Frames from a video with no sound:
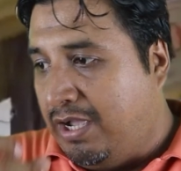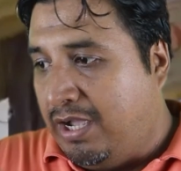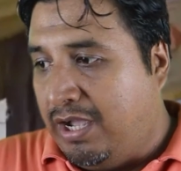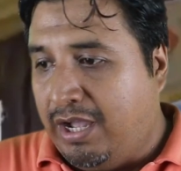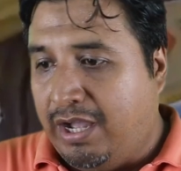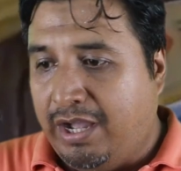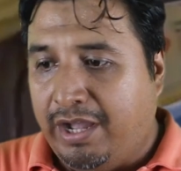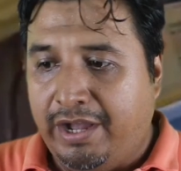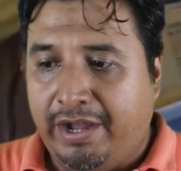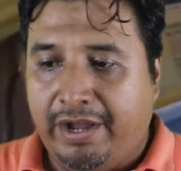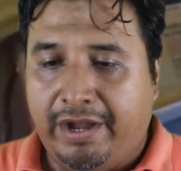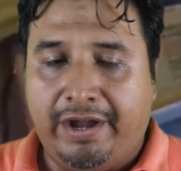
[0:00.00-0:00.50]

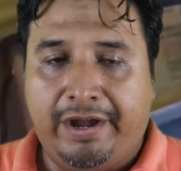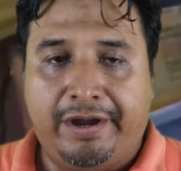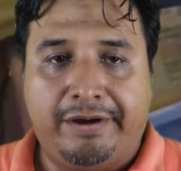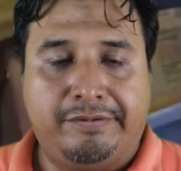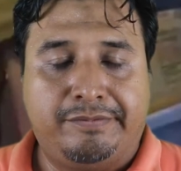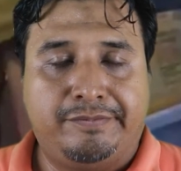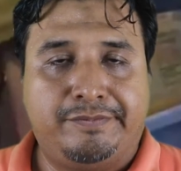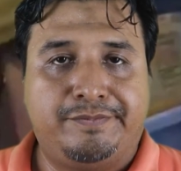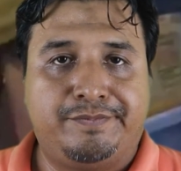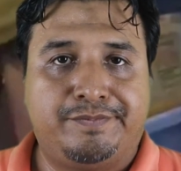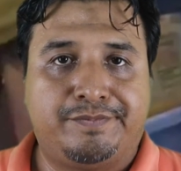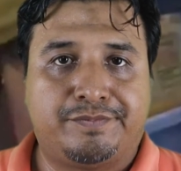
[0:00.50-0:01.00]

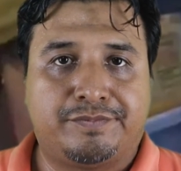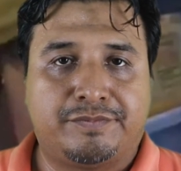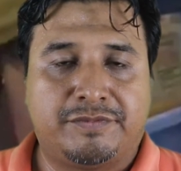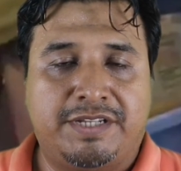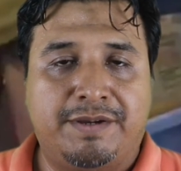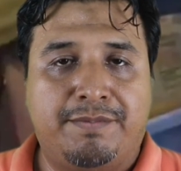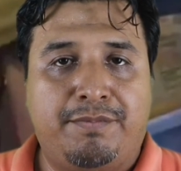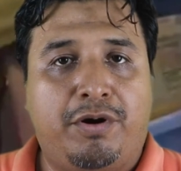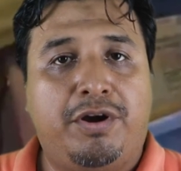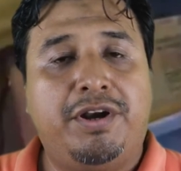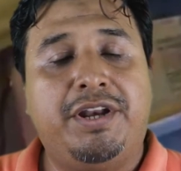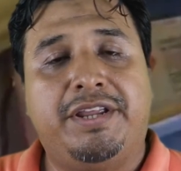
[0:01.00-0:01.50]
um,
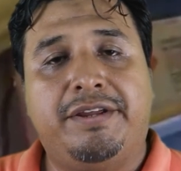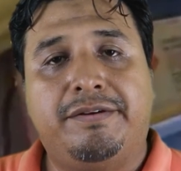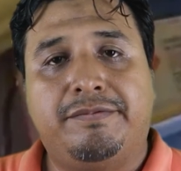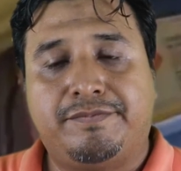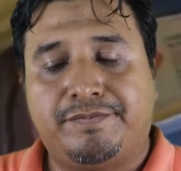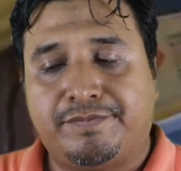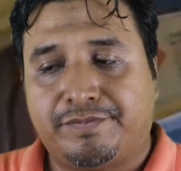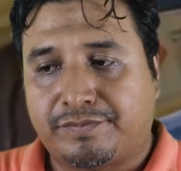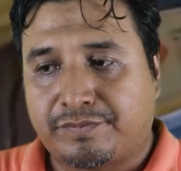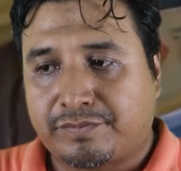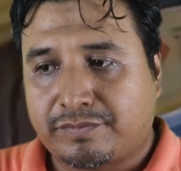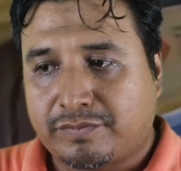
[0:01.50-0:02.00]
the money.